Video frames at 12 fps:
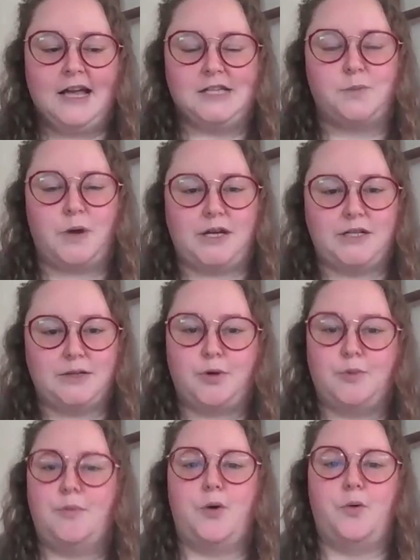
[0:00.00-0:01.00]
is wanting to
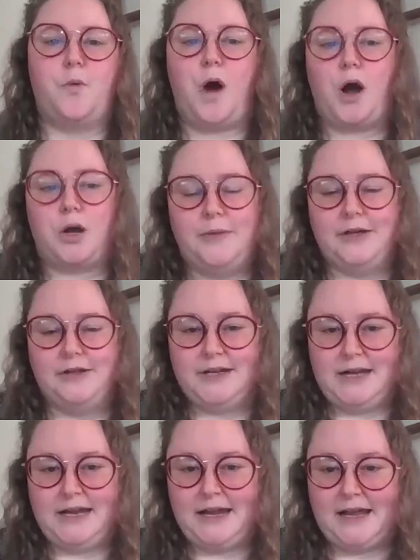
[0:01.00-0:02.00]
promote
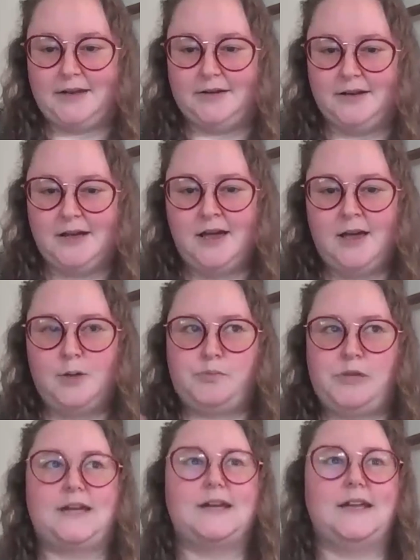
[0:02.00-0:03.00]
walkability and
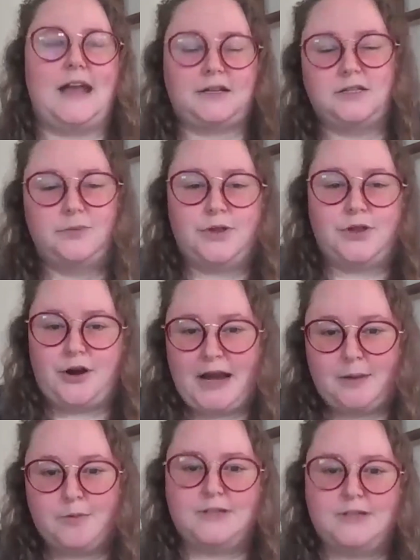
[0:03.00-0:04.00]
being connected with our
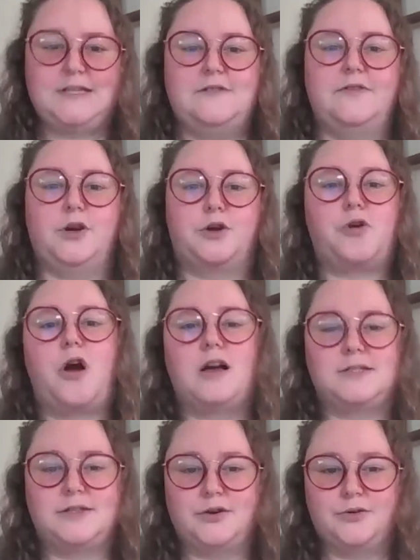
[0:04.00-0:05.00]
neighbors, even
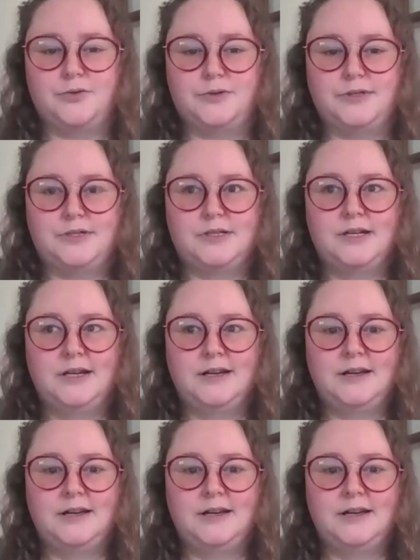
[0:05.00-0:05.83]
across those